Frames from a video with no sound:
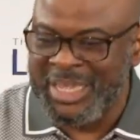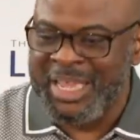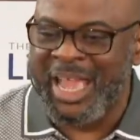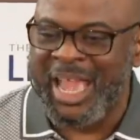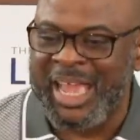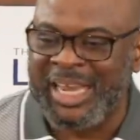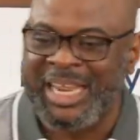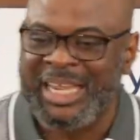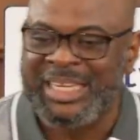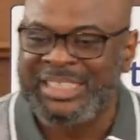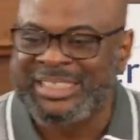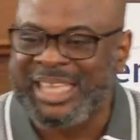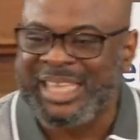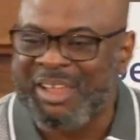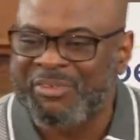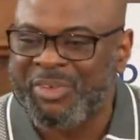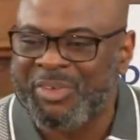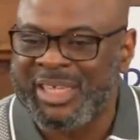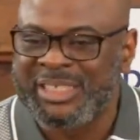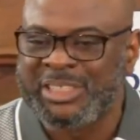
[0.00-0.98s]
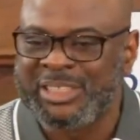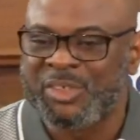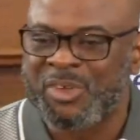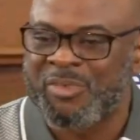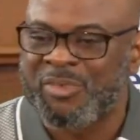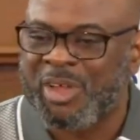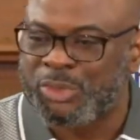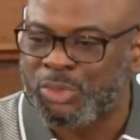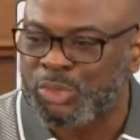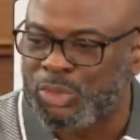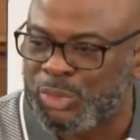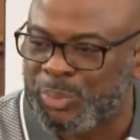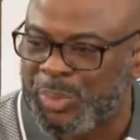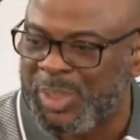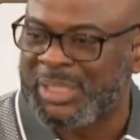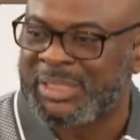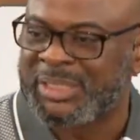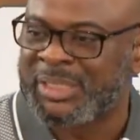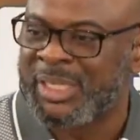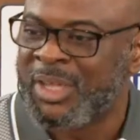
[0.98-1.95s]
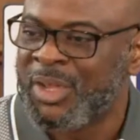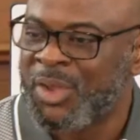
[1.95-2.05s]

And then start fighting over toothpaste,